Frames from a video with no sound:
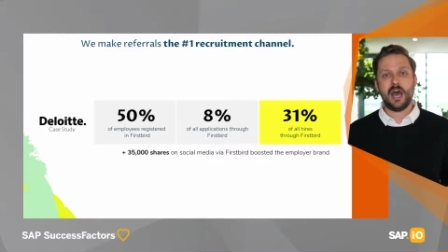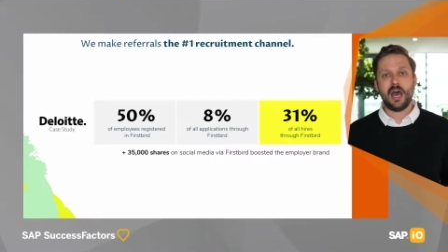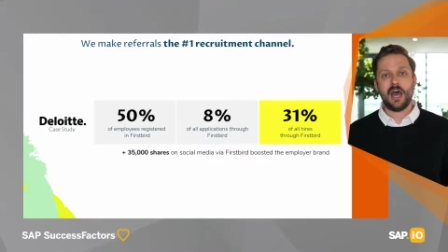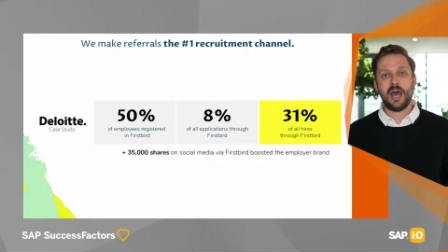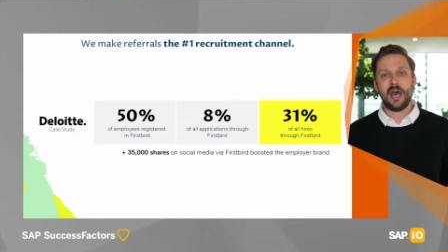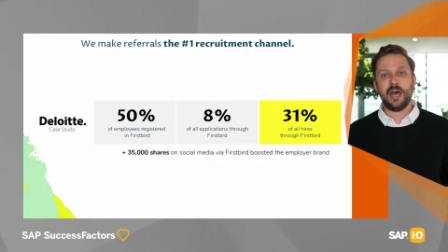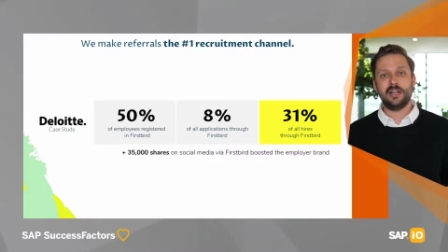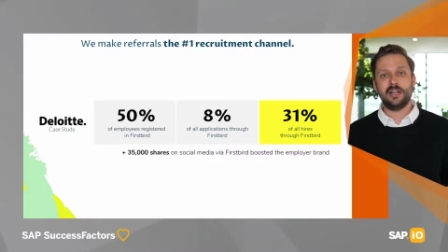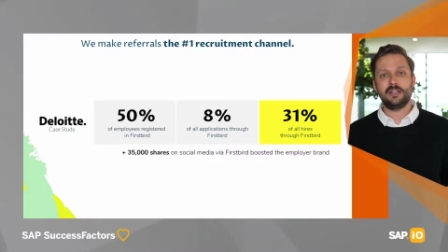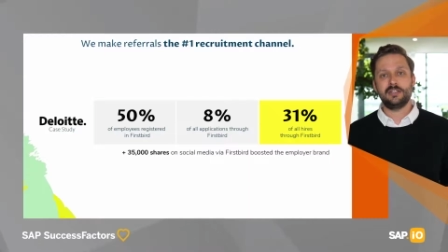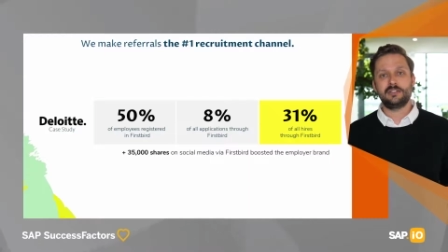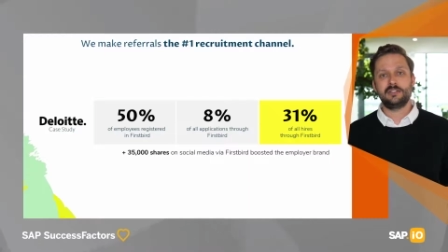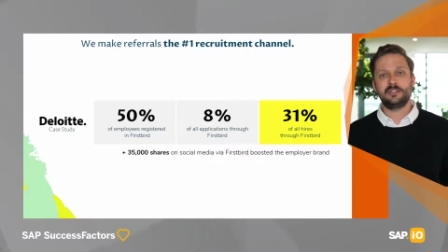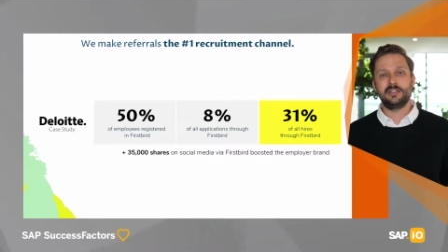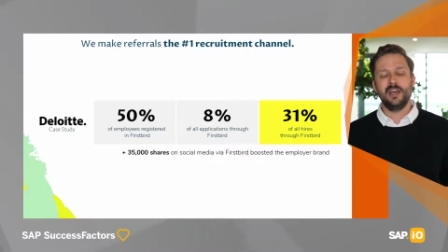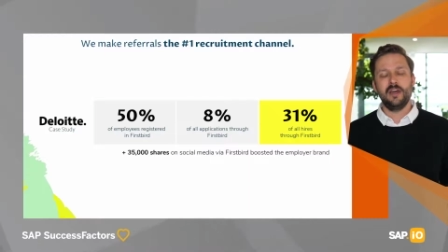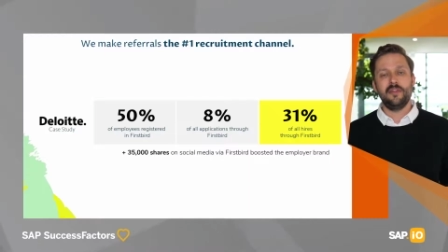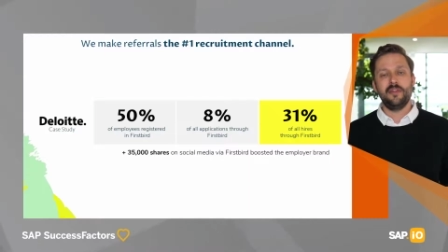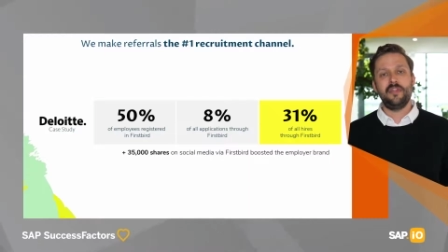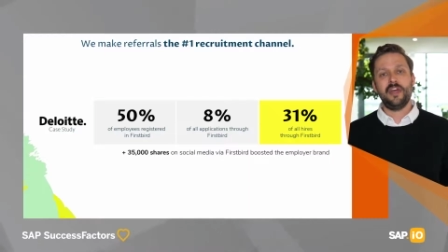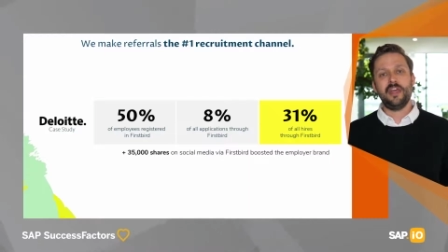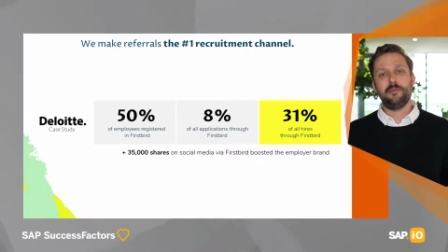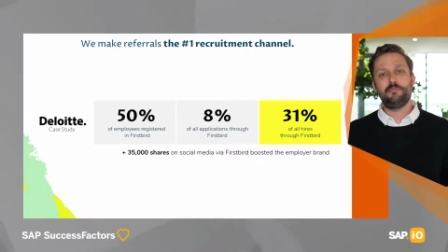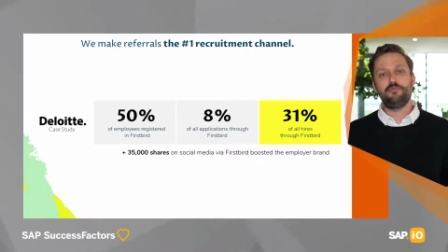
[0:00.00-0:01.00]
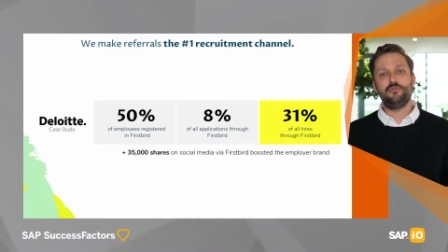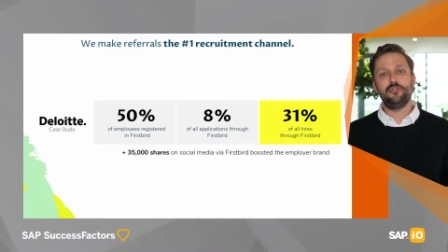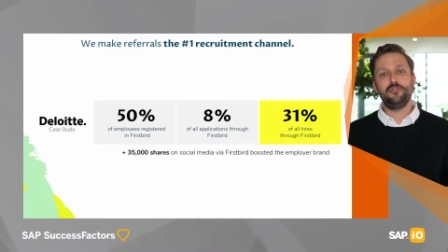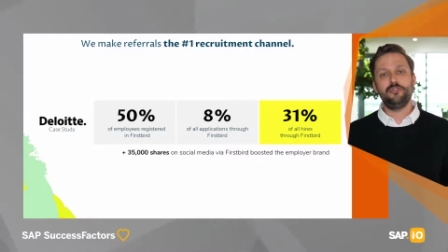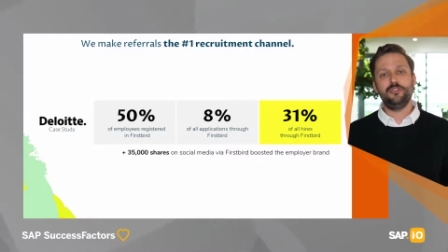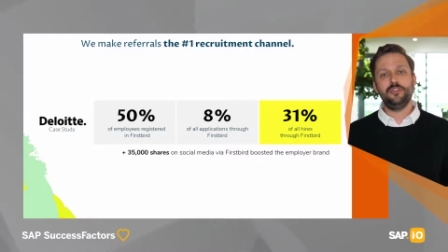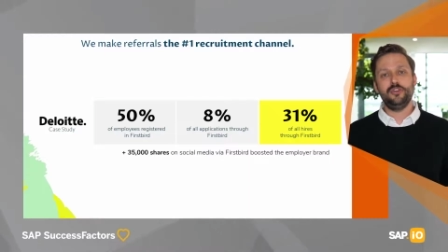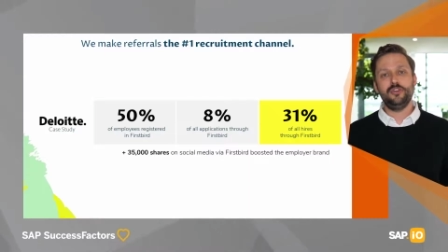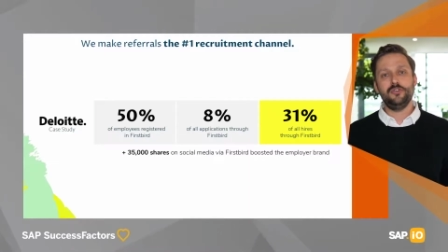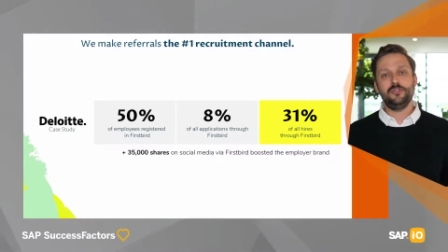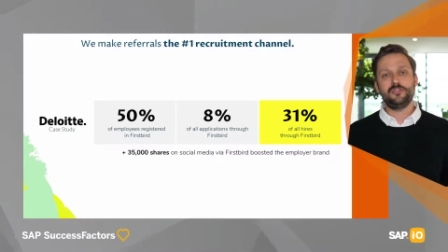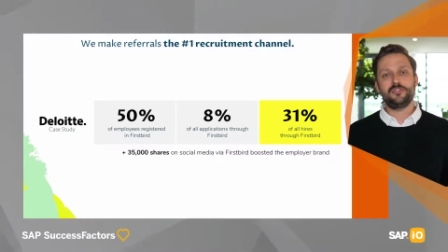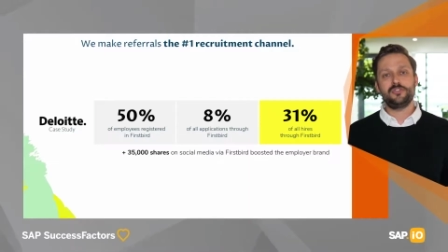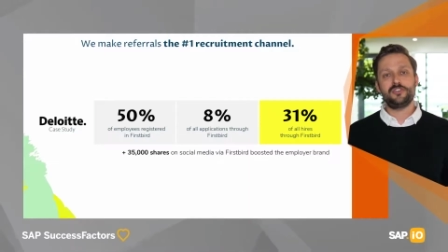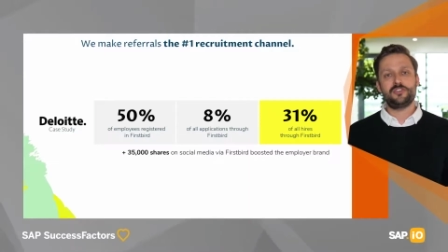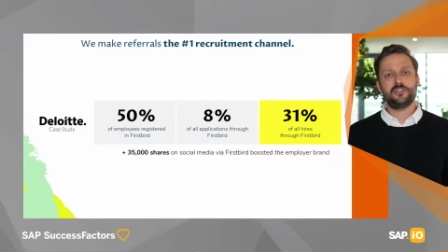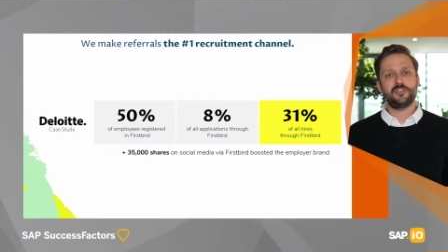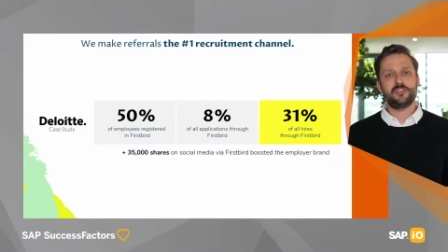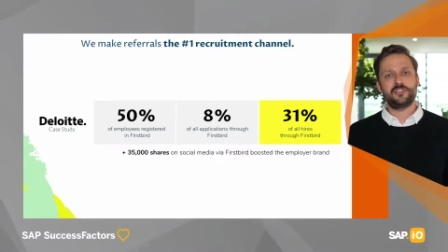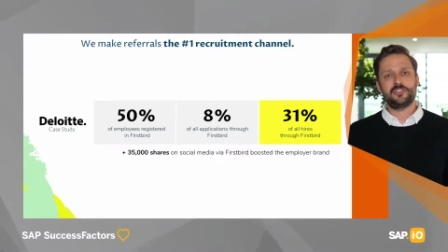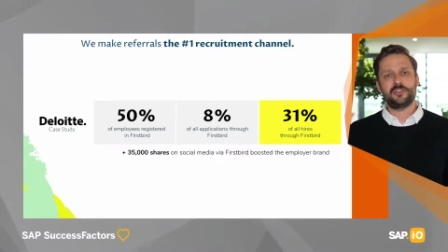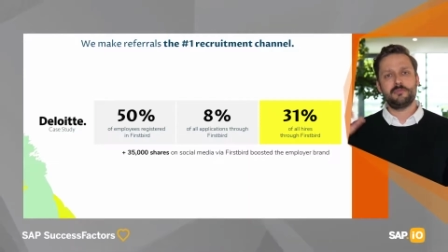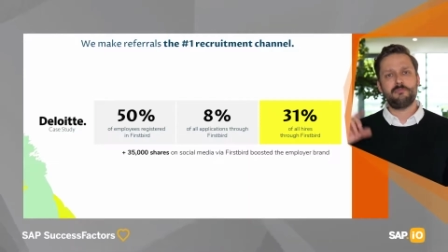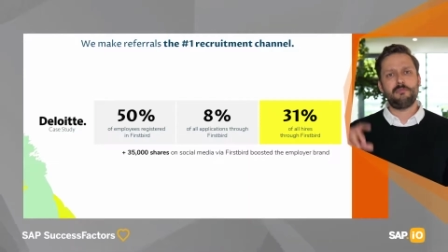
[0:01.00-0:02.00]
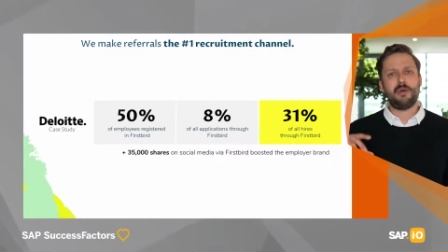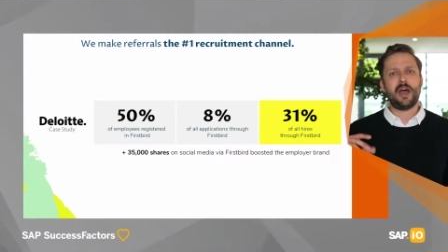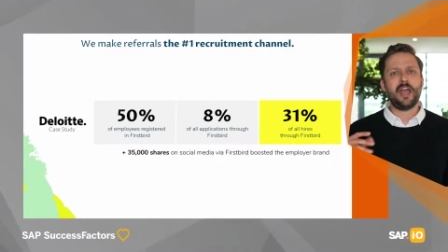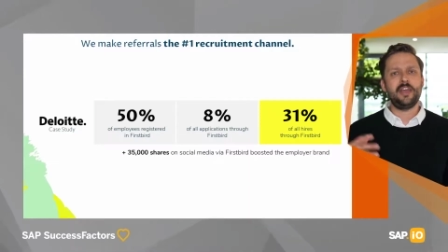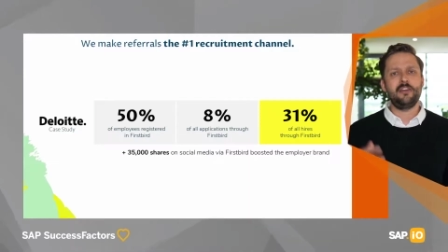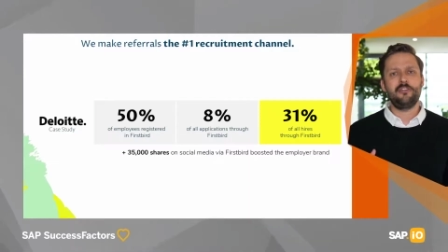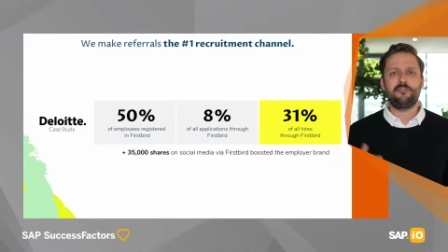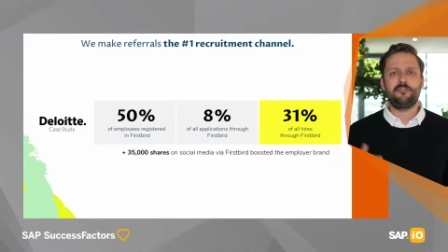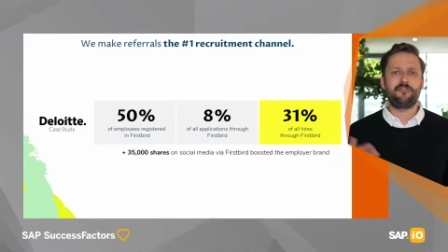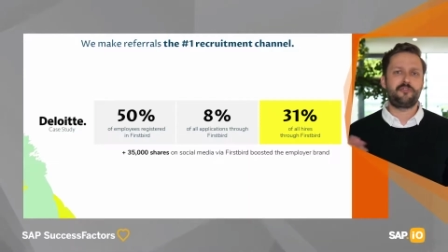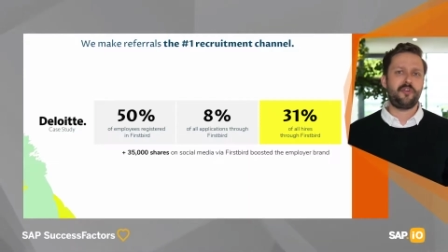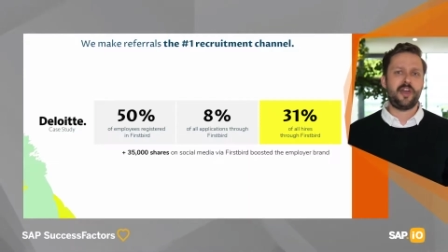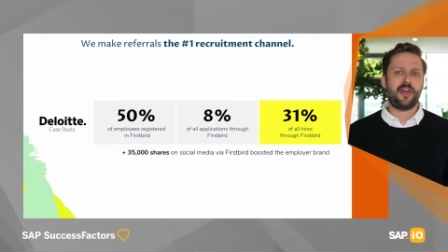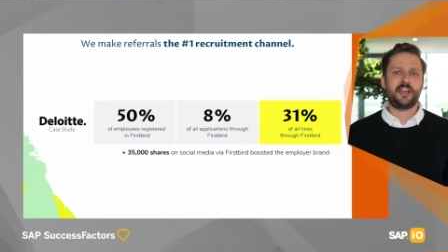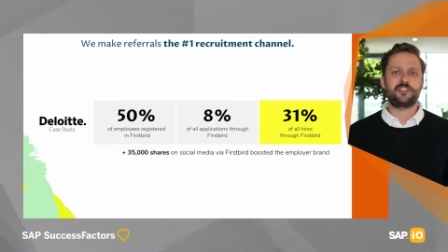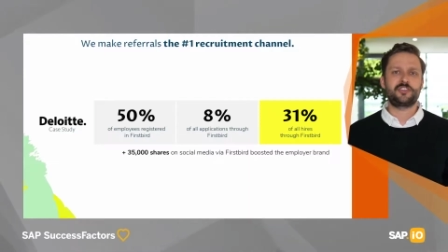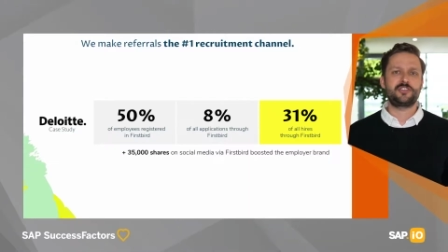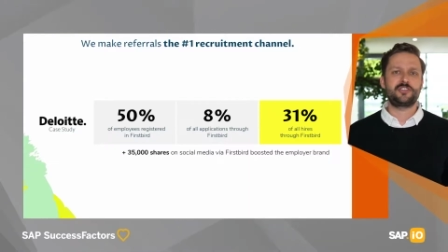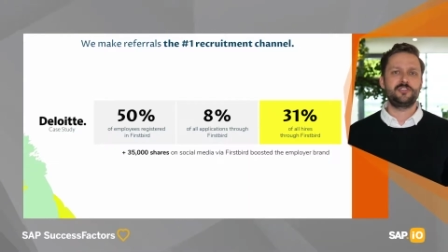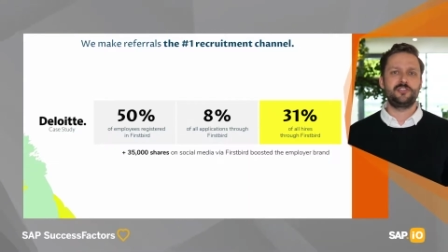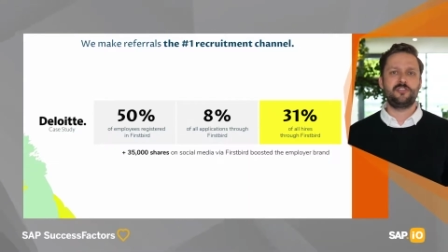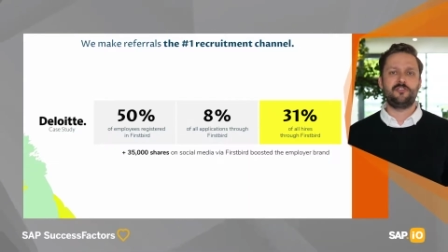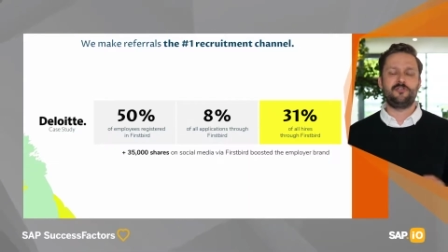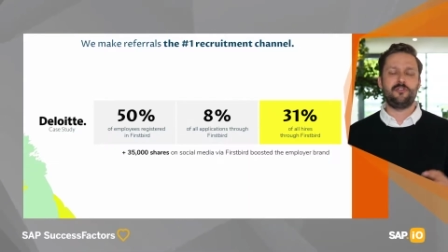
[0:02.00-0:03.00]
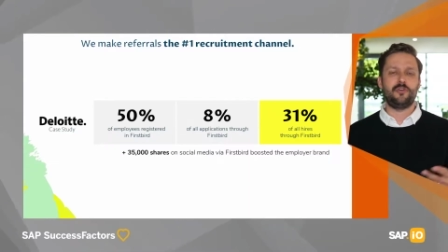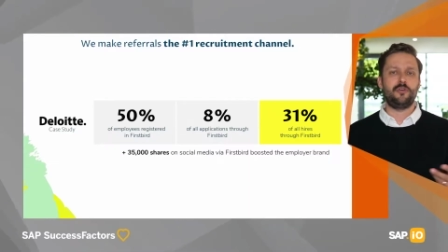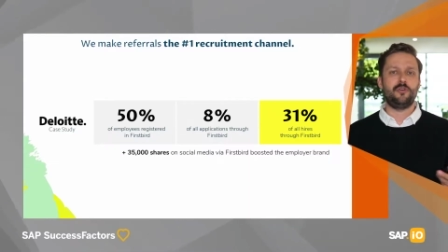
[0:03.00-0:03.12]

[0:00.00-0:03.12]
and they produce just a minor fraction of